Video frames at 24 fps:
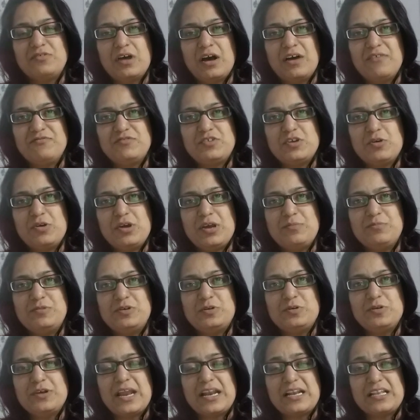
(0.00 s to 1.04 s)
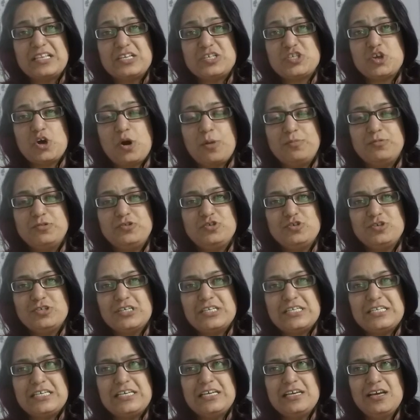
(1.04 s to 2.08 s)
after you're able to get this
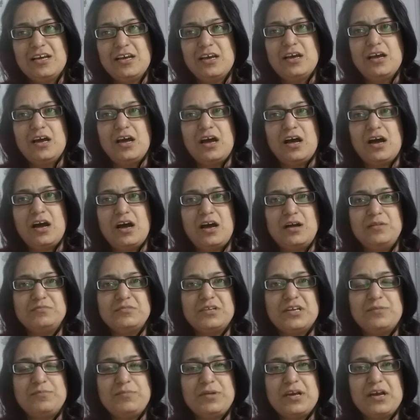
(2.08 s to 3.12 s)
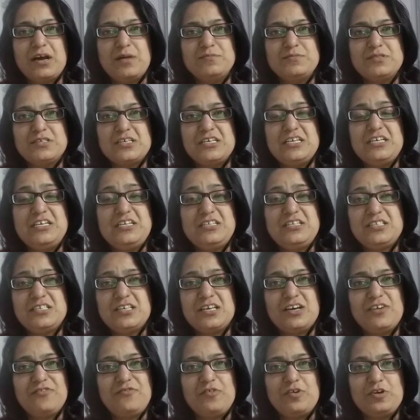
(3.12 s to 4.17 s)
opportunity, it becomes
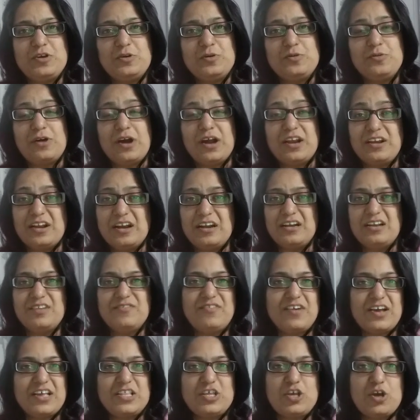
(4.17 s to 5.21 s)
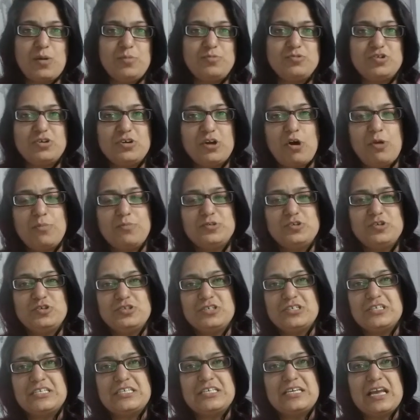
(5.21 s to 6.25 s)
easier for you to identify the
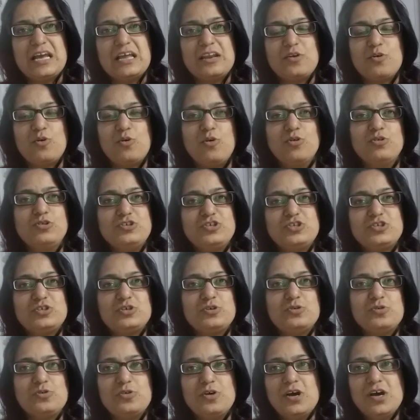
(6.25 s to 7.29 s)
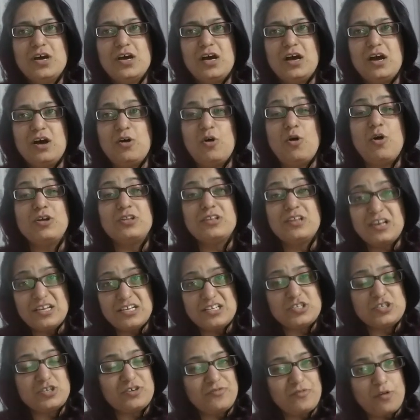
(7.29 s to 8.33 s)
opportunity and also or the
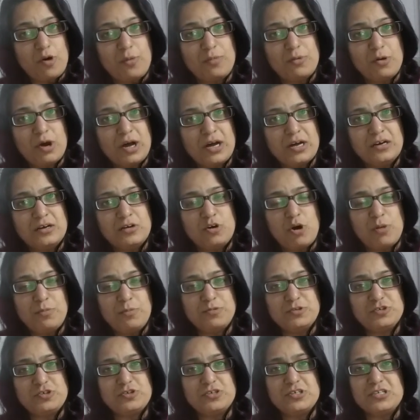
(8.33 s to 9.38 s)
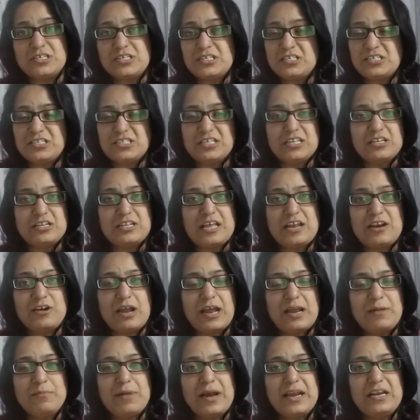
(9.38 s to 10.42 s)
list of opportunities. There
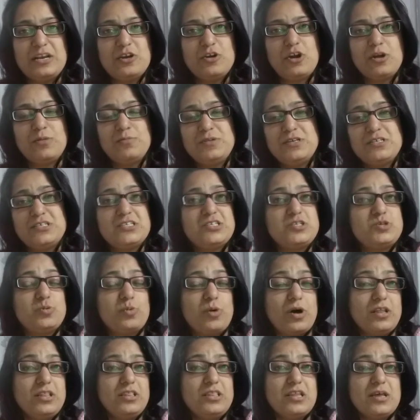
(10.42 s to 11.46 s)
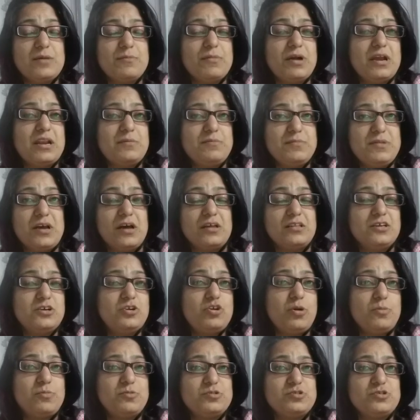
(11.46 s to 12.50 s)
might not be just one, there might be
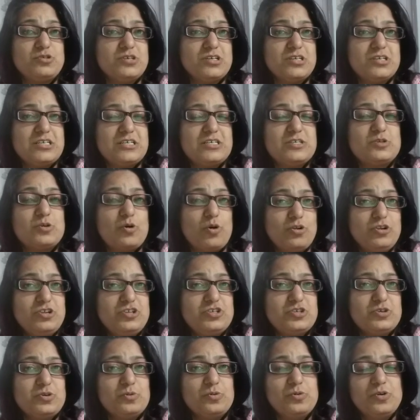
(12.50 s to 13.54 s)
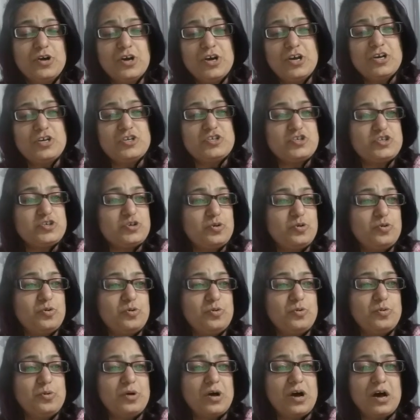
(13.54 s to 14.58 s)
other opportunities also.
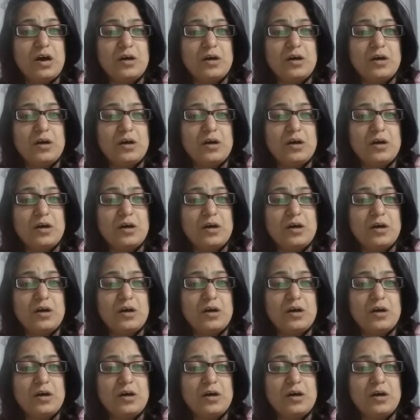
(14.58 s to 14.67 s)
So